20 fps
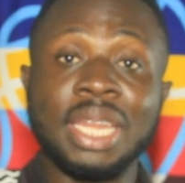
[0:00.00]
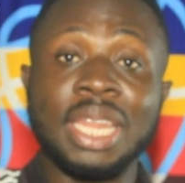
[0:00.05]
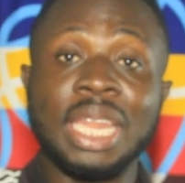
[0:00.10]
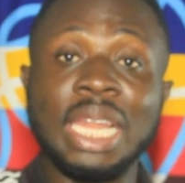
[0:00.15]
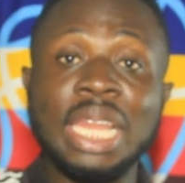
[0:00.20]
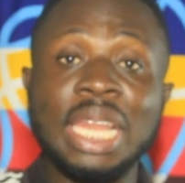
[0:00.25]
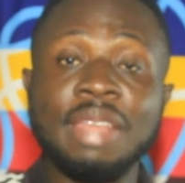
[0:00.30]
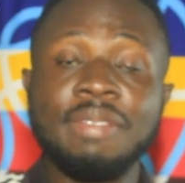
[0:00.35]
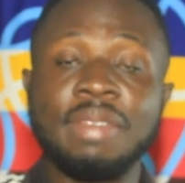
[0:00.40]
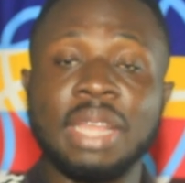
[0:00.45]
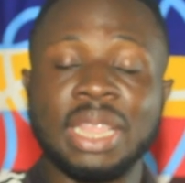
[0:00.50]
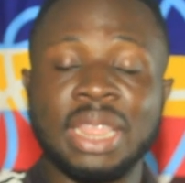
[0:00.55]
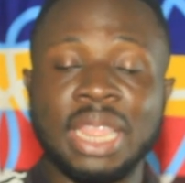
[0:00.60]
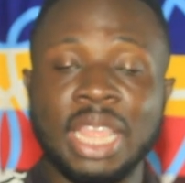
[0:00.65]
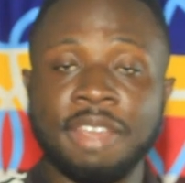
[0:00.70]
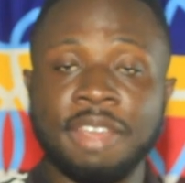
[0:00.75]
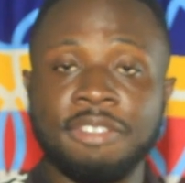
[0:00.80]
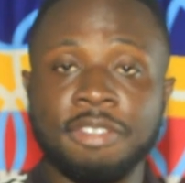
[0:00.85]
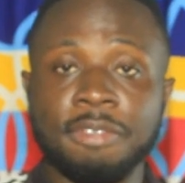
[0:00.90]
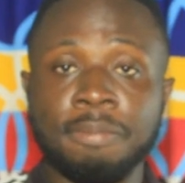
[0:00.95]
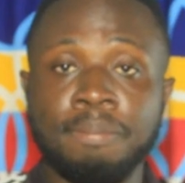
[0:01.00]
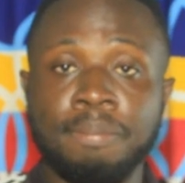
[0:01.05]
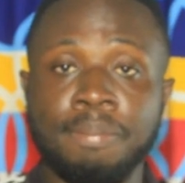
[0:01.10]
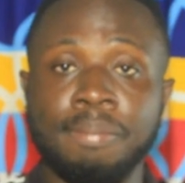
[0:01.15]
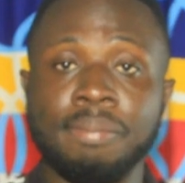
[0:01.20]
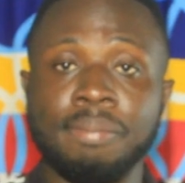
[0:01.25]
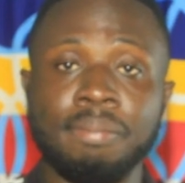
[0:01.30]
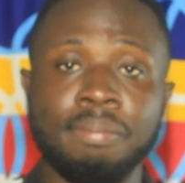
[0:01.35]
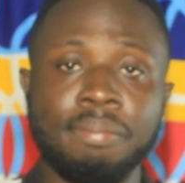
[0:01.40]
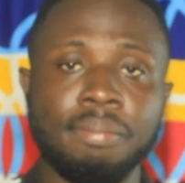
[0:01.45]
they leave the turf
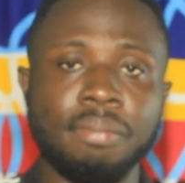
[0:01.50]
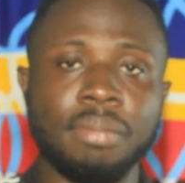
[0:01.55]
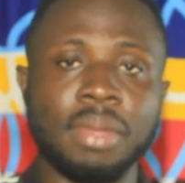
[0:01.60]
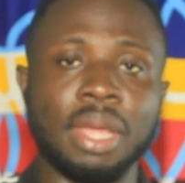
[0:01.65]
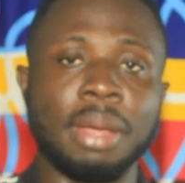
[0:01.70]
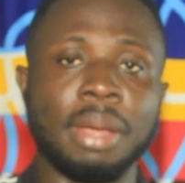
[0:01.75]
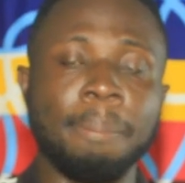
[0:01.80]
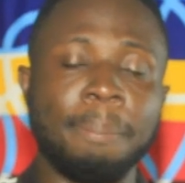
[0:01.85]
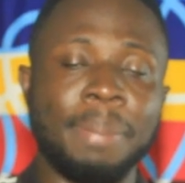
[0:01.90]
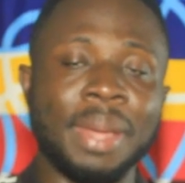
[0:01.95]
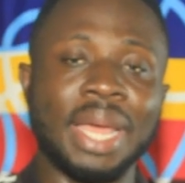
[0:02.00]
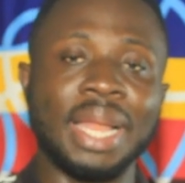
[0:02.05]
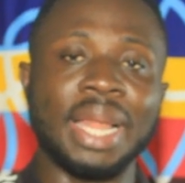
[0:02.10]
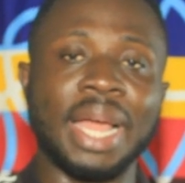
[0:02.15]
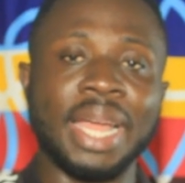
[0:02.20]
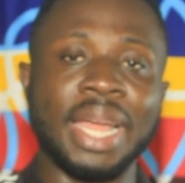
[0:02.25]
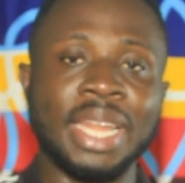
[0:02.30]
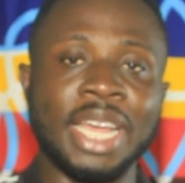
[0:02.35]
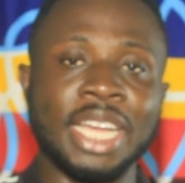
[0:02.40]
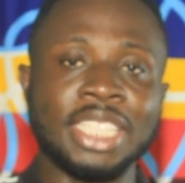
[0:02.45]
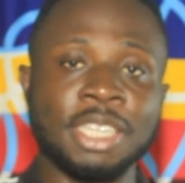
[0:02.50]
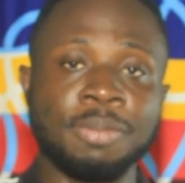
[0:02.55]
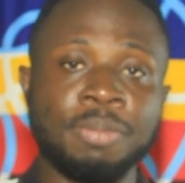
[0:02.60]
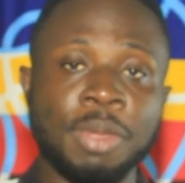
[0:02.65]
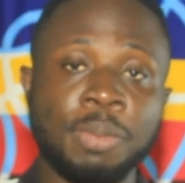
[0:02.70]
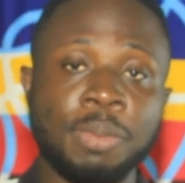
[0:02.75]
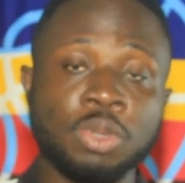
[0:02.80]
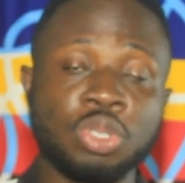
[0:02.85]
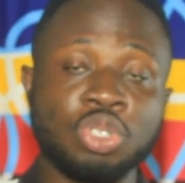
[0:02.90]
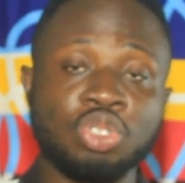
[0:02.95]
bare like that and
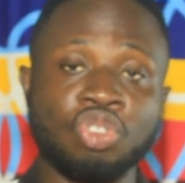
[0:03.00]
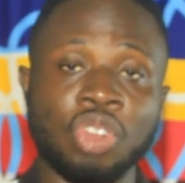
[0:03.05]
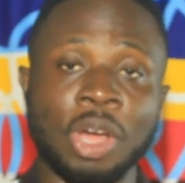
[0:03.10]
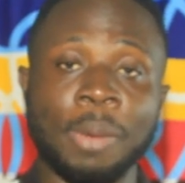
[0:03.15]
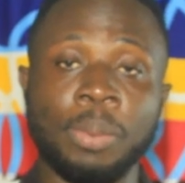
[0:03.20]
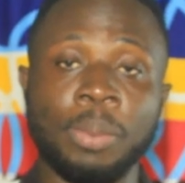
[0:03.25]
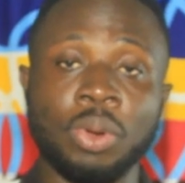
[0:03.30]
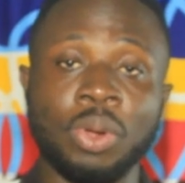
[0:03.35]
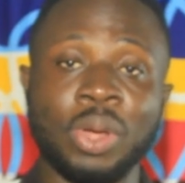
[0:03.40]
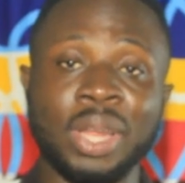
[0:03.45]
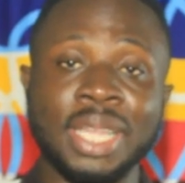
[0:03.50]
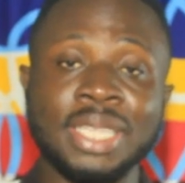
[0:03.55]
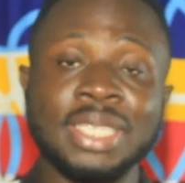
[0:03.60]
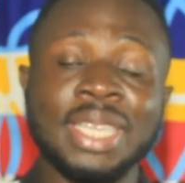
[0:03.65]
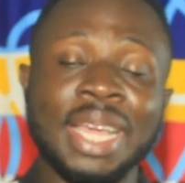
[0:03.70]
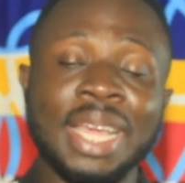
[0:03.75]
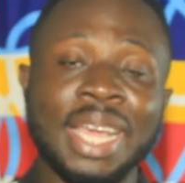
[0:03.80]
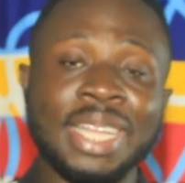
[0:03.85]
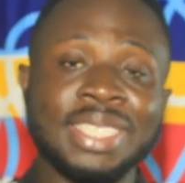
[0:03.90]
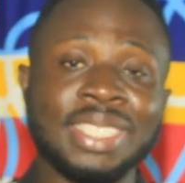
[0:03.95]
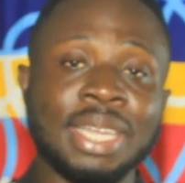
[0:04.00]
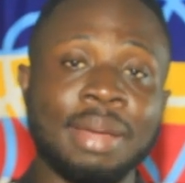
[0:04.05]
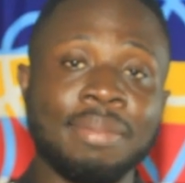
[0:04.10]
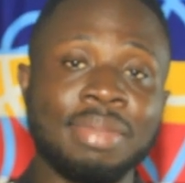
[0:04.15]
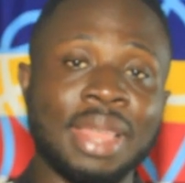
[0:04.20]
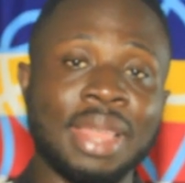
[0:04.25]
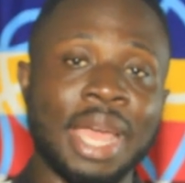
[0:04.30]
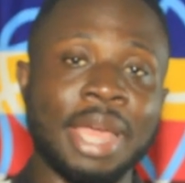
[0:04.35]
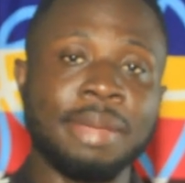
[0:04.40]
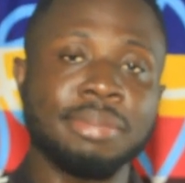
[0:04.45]
people to trample on it and
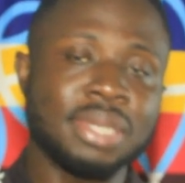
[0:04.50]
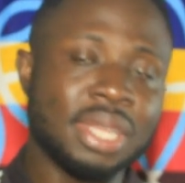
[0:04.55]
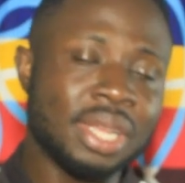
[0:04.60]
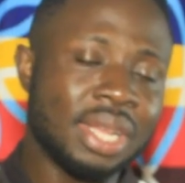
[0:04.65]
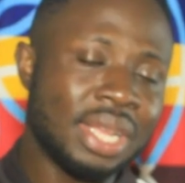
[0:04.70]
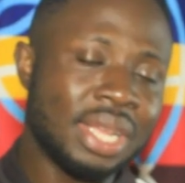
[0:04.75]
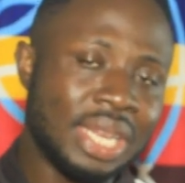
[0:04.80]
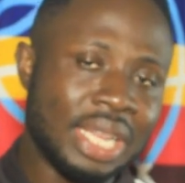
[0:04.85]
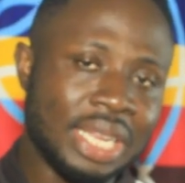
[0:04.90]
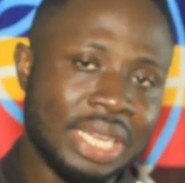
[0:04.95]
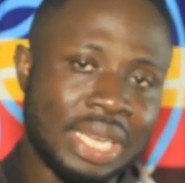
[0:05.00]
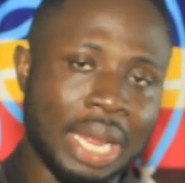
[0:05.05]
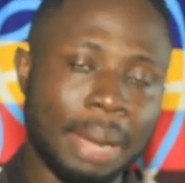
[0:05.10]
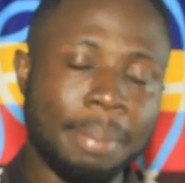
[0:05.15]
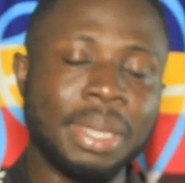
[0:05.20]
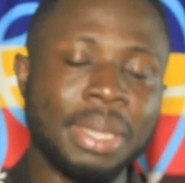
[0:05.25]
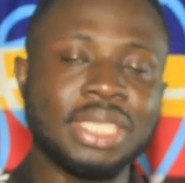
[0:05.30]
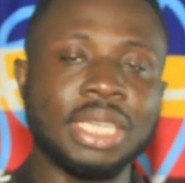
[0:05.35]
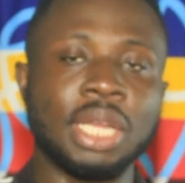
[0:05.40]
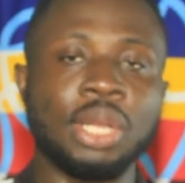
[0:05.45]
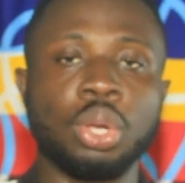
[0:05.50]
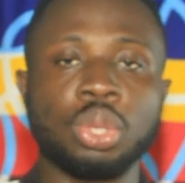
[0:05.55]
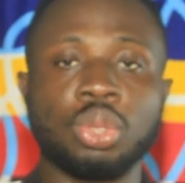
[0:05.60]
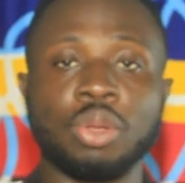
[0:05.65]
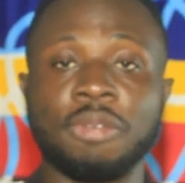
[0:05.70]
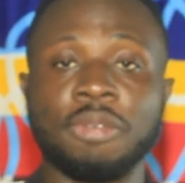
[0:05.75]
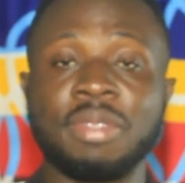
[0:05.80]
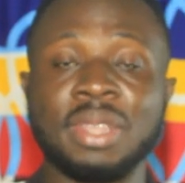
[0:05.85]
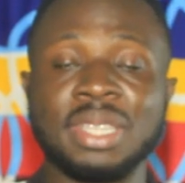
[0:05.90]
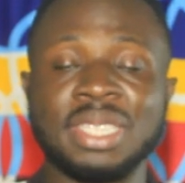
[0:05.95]
sometimes they damage a lot
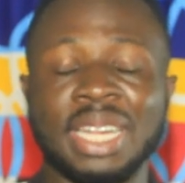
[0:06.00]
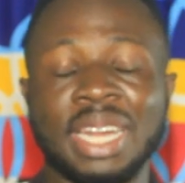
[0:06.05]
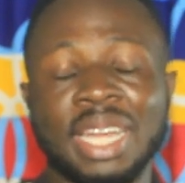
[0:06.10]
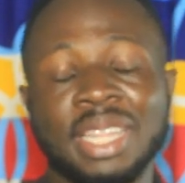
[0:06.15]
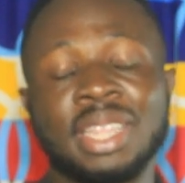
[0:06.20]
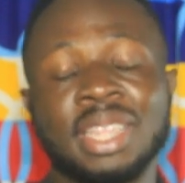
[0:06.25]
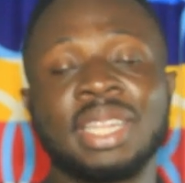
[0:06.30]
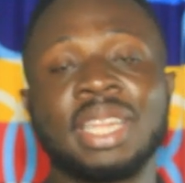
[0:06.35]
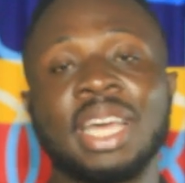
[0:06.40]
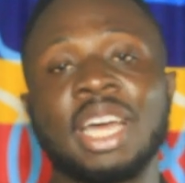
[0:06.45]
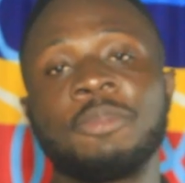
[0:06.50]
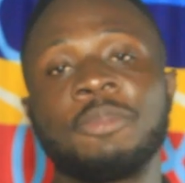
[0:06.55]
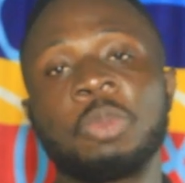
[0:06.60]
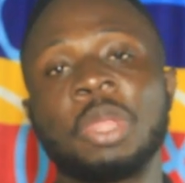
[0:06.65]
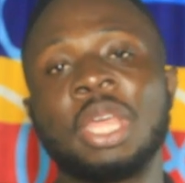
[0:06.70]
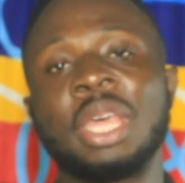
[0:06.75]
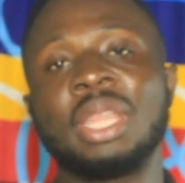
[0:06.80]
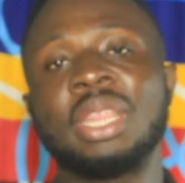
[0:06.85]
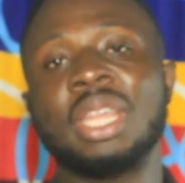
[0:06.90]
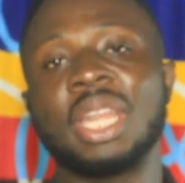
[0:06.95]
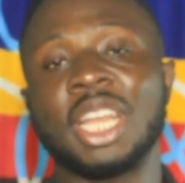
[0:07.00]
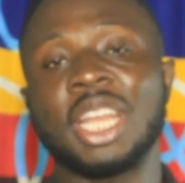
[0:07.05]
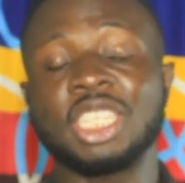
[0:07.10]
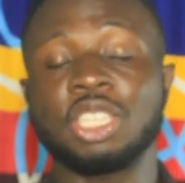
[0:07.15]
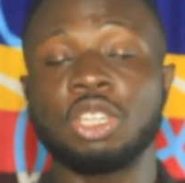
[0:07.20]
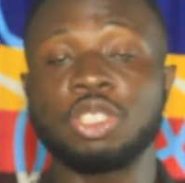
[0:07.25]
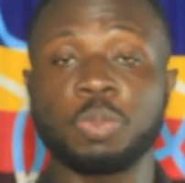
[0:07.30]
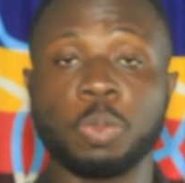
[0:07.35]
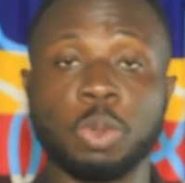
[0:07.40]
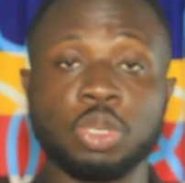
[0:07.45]
of things and i think that the
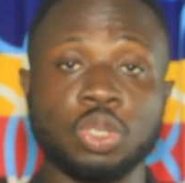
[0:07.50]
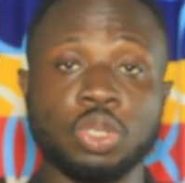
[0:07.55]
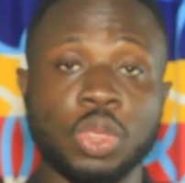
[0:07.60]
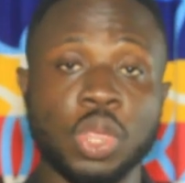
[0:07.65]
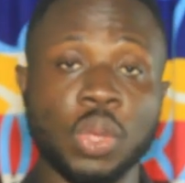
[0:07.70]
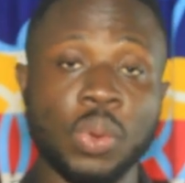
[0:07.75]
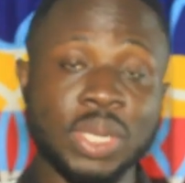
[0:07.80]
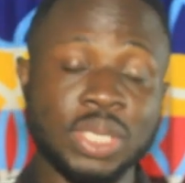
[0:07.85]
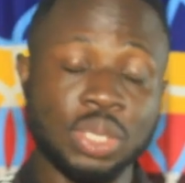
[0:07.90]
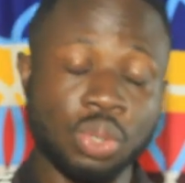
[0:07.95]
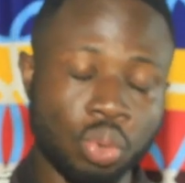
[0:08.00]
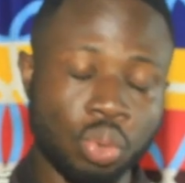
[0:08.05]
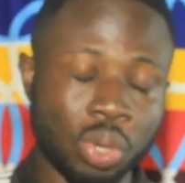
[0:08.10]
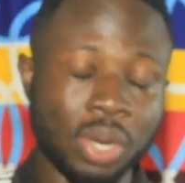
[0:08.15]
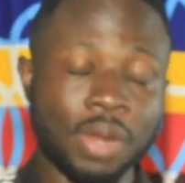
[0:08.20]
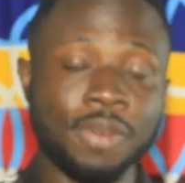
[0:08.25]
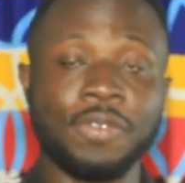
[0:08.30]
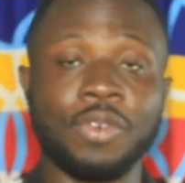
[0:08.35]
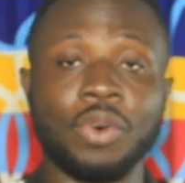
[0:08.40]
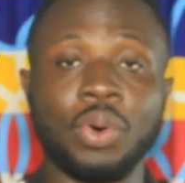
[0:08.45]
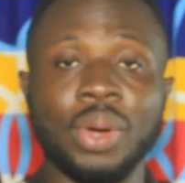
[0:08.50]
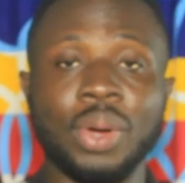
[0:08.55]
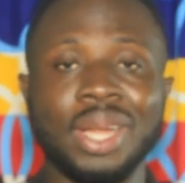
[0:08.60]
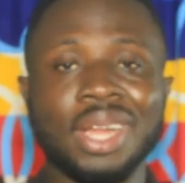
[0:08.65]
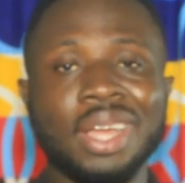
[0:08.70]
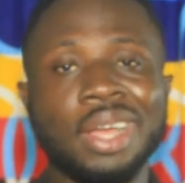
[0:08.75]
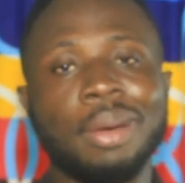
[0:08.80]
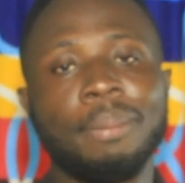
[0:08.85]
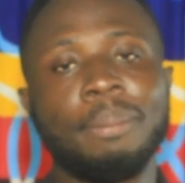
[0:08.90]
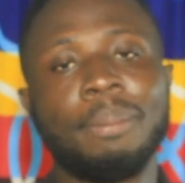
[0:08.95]
national sports authority going forward
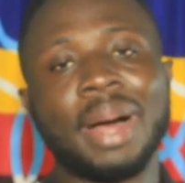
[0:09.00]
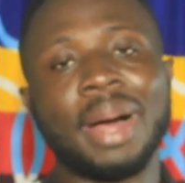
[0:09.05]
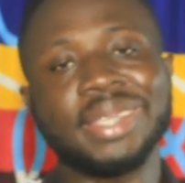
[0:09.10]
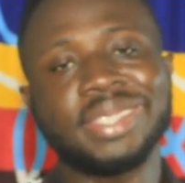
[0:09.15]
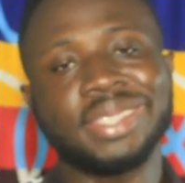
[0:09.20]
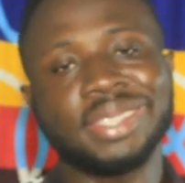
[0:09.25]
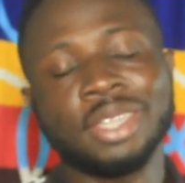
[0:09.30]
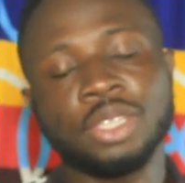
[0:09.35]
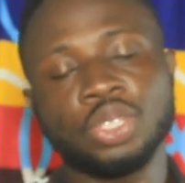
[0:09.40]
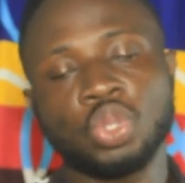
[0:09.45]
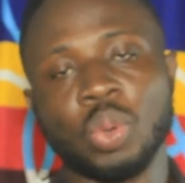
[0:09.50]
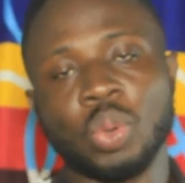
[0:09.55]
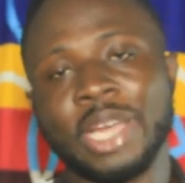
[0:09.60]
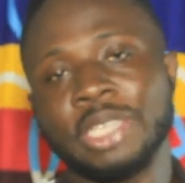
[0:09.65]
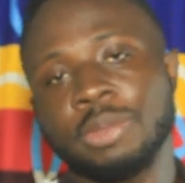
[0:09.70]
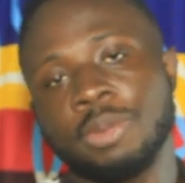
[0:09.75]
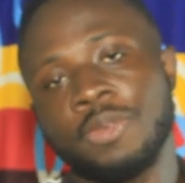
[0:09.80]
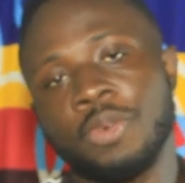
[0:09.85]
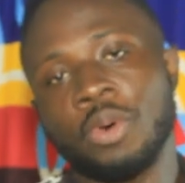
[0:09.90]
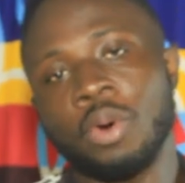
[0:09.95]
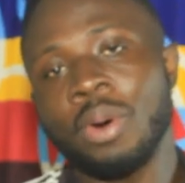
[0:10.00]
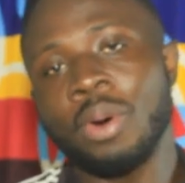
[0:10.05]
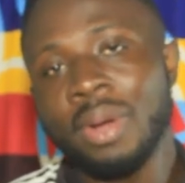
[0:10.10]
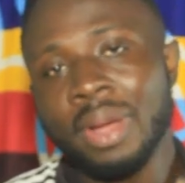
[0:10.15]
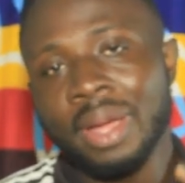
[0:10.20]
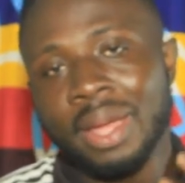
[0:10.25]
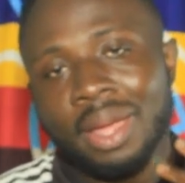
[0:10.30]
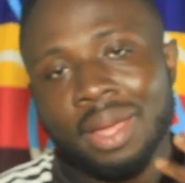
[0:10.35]
must think twice before